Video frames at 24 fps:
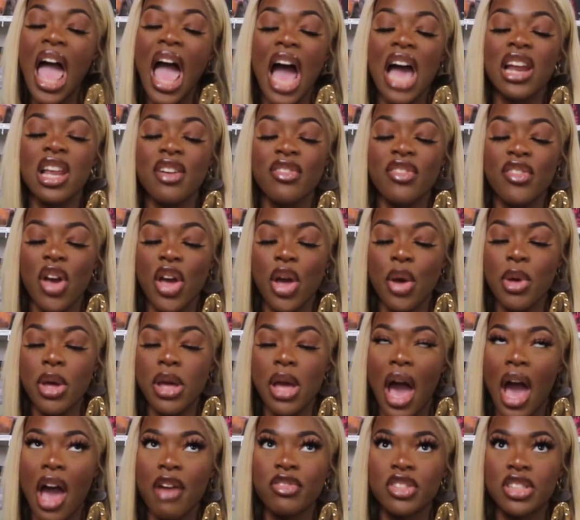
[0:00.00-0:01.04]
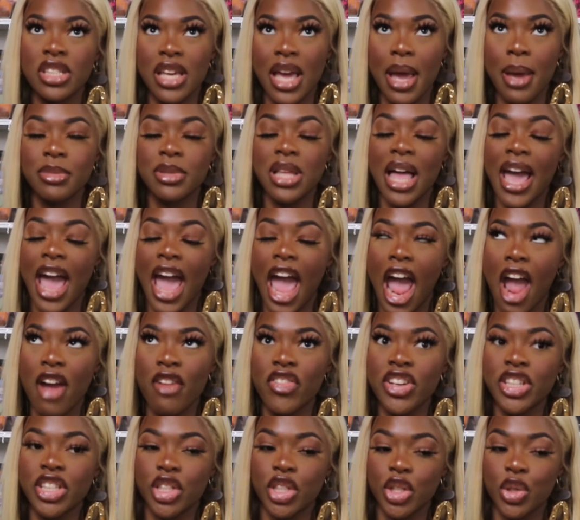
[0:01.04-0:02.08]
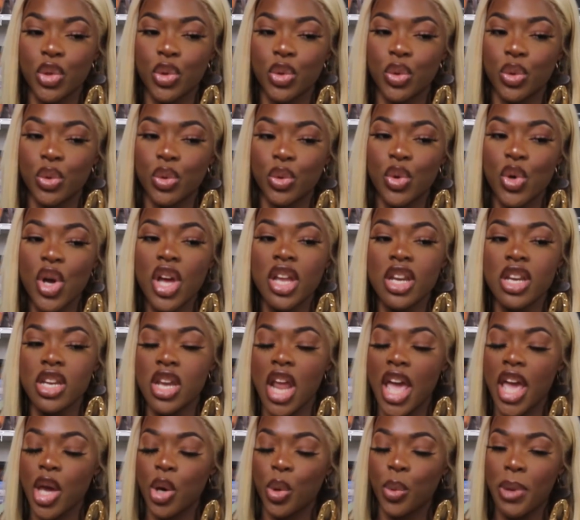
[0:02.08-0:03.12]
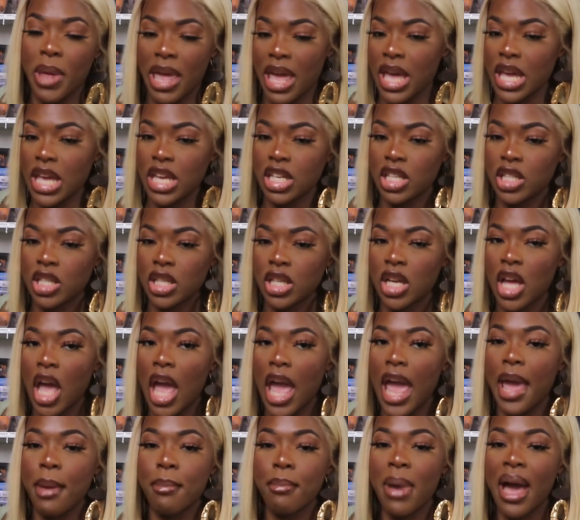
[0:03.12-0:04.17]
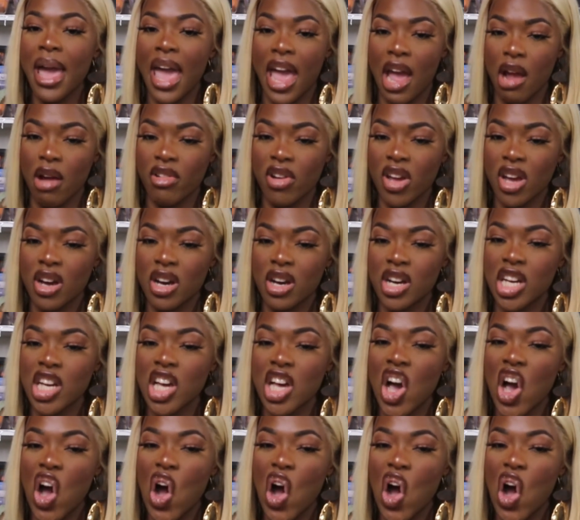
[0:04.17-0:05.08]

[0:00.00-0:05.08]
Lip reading: And I've DM'd like every single nail page in my area